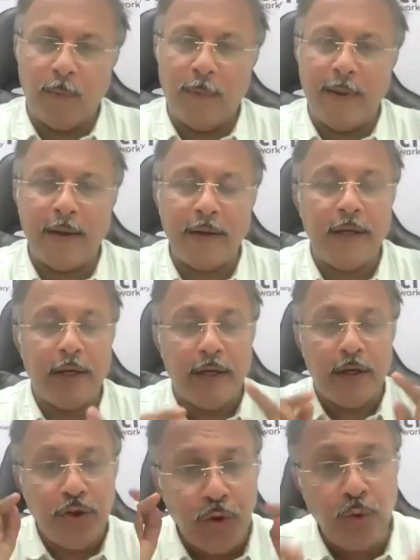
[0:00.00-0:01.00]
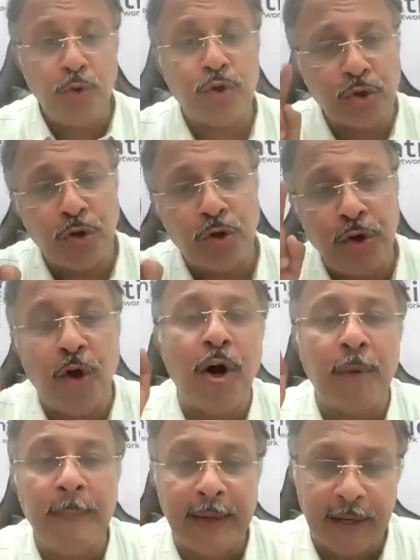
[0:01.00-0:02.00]
where you should
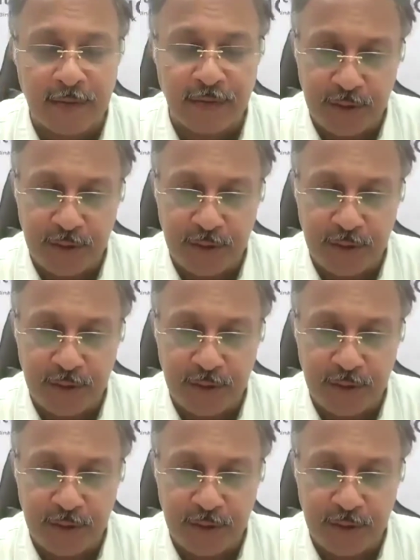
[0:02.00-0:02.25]
not make a